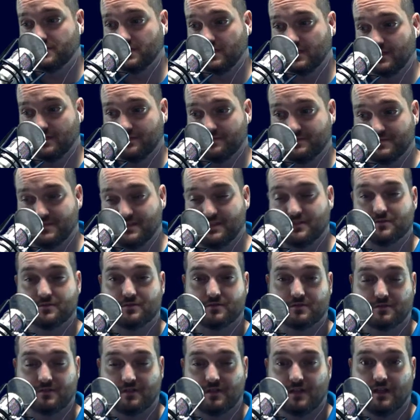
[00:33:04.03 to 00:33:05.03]
um,
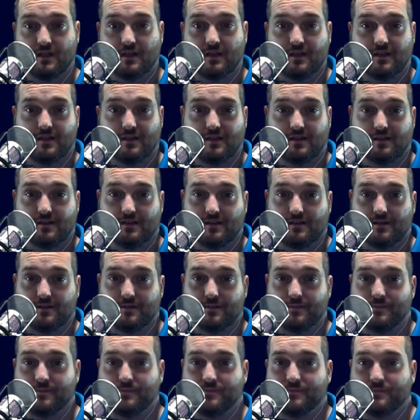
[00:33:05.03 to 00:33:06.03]
general
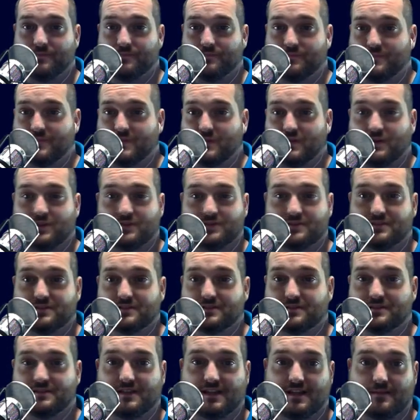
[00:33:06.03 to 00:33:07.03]
um, call
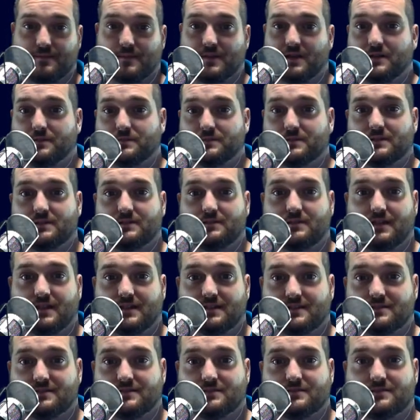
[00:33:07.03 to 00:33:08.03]
center type help
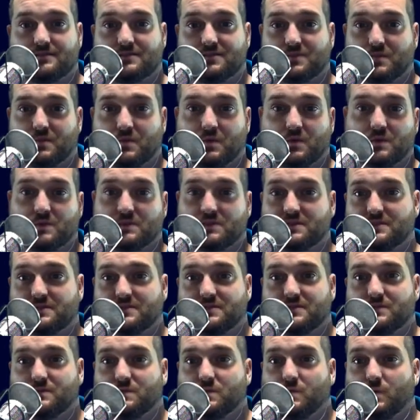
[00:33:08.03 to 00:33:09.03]
desk support
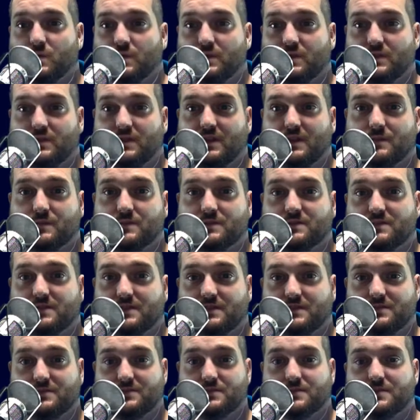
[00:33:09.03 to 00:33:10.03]
system with
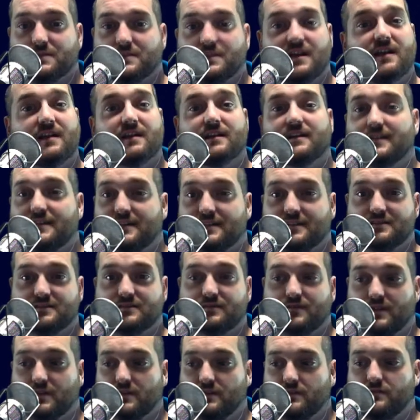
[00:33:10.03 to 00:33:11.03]
Amazon's really not going to get us
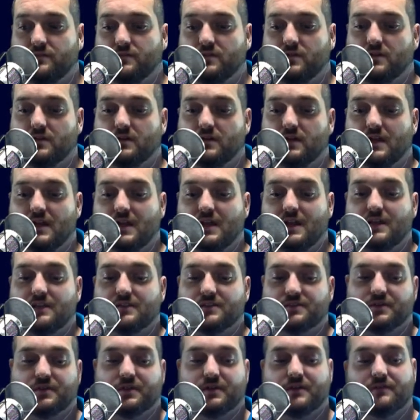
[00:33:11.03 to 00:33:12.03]
very far.
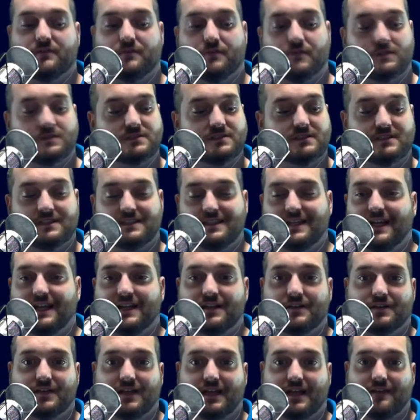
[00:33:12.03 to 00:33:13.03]
So unfortunately, I
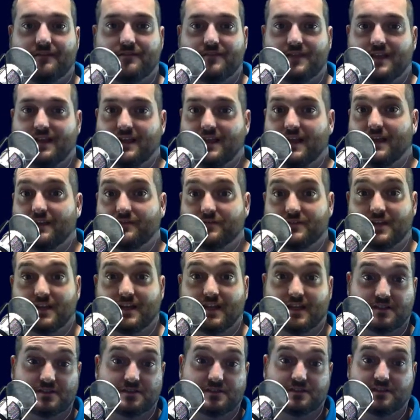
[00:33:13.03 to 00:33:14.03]
don't have that kind of
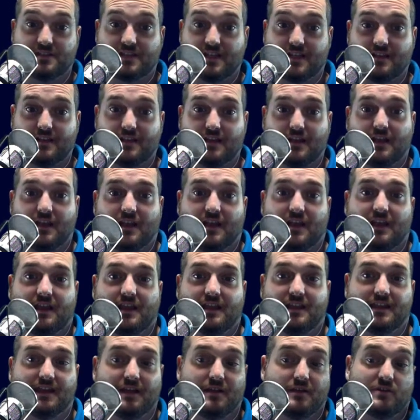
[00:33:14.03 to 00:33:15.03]
connection yet,
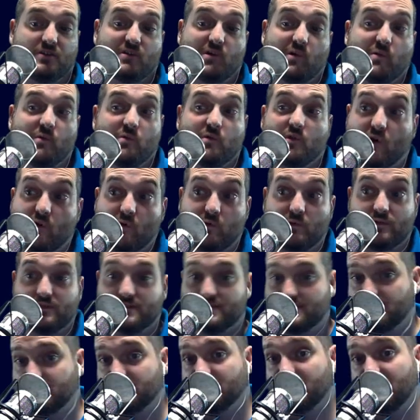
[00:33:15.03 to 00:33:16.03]
and I don't know when
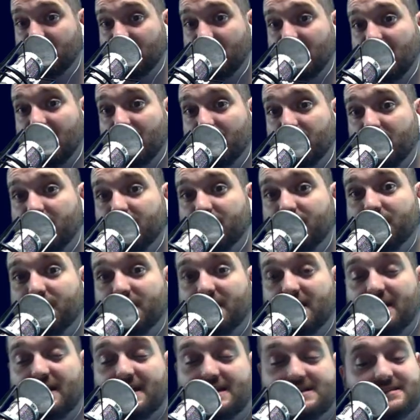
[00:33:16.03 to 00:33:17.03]
this is going to happen.
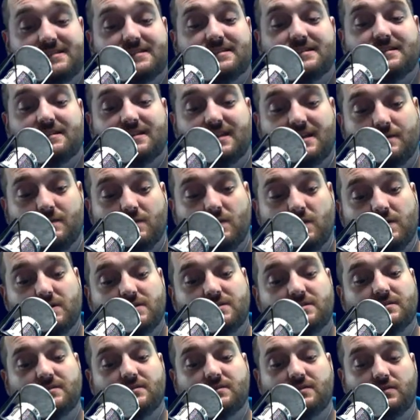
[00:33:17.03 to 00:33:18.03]
I asked the same
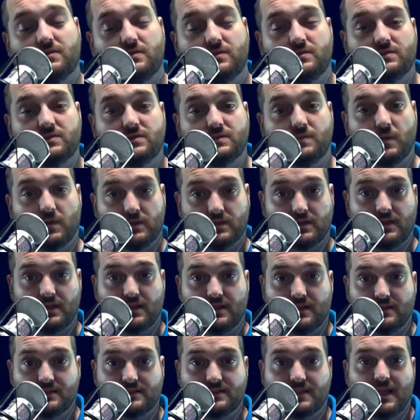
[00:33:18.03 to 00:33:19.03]
question to
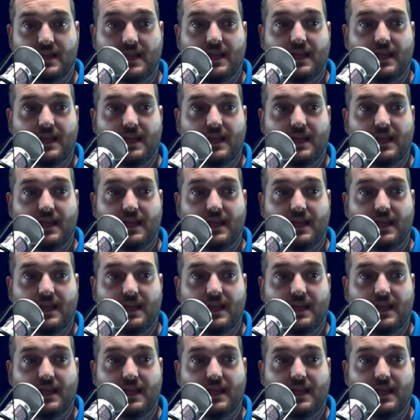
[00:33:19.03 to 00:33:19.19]
SmartThings,